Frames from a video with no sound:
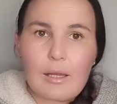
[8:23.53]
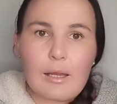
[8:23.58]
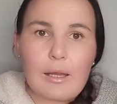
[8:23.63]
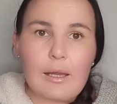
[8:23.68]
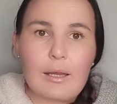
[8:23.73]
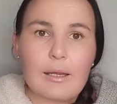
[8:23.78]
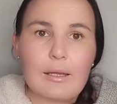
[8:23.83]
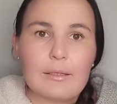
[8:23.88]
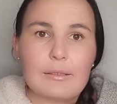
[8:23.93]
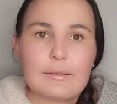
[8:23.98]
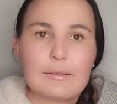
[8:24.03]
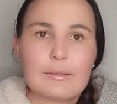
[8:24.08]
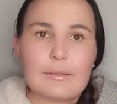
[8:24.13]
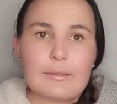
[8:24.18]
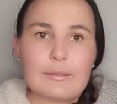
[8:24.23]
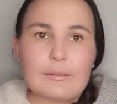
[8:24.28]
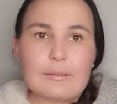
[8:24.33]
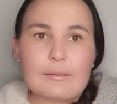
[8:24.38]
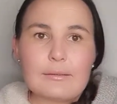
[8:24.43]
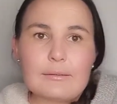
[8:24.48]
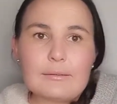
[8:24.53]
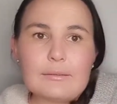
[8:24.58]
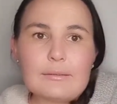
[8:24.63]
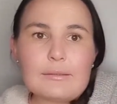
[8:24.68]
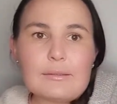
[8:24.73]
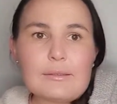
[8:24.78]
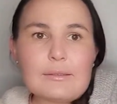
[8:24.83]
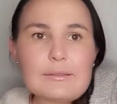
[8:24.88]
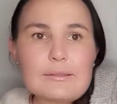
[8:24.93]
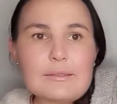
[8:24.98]
And
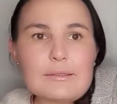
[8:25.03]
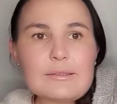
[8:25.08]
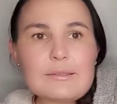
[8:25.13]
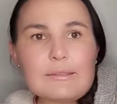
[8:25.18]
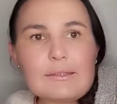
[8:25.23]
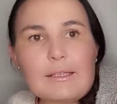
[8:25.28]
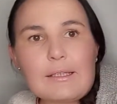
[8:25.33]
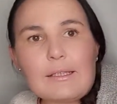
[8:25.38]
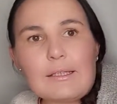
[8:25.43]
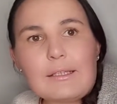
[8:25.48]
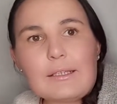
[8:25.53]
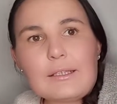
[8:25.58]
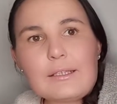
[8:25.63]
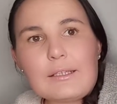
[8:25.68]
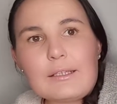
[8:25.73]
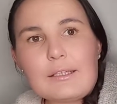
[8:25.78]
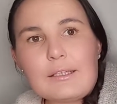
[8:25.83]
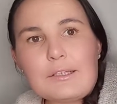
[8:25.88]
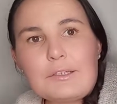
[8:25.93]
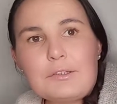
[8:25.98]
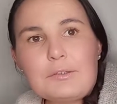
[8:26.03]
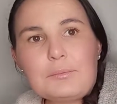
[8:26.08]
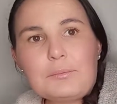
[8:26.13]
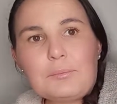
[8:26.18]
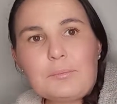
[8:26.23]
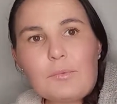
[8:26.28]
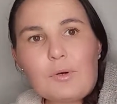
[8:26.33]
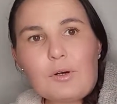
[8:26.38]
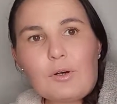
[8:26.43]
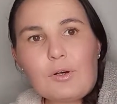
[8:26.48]
this is staying in
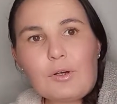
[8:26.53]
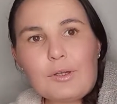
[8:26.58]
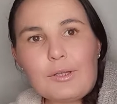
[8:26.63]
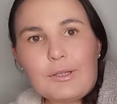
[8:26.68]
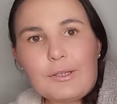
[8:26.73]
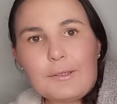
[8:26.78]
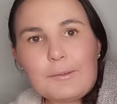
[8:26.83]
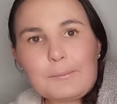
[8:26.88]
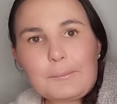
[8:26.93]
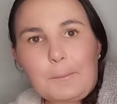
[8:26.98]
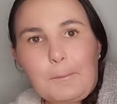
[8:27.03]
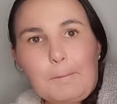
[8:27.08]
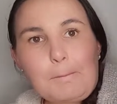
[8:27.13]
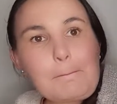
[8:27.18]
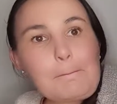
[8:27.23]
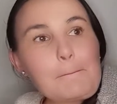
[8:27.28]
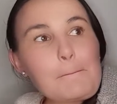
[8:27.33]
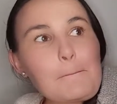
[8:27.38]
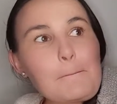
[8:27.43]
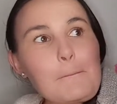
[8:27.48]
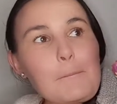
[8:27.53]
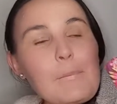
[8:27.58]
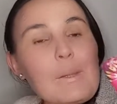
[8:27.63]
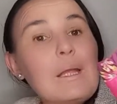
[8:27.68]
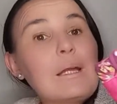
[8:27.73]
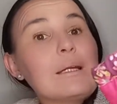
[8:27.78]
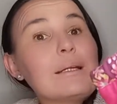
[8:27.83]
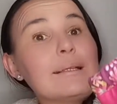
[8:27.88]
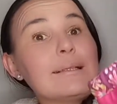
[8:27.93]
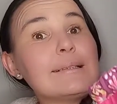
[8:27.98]
my
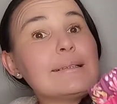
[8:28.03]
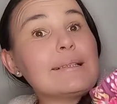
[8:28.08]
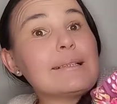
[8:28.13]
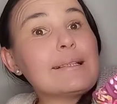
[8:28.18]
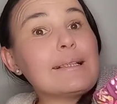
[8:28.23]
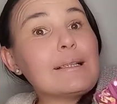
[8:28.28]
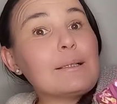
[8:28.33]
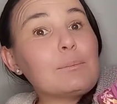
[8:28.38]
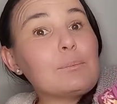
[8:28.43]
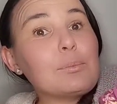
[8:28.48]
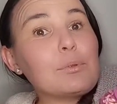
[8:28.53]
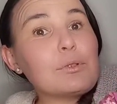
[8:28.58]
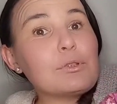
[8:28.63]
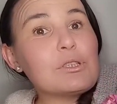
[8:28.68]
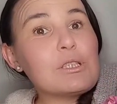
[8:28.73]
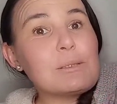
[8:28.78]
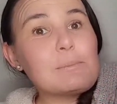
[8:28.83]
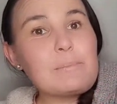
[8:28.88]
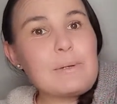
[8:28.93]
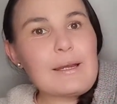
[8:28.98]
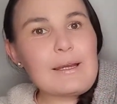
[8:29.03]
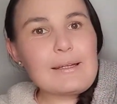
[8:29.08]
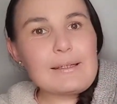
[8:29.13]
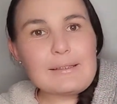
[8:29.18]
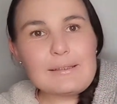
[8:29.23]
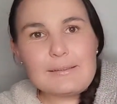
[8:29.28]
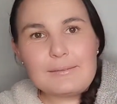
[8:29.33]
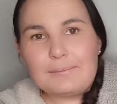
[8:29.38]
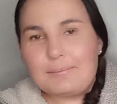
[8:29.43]
Ietsie Klein project bag.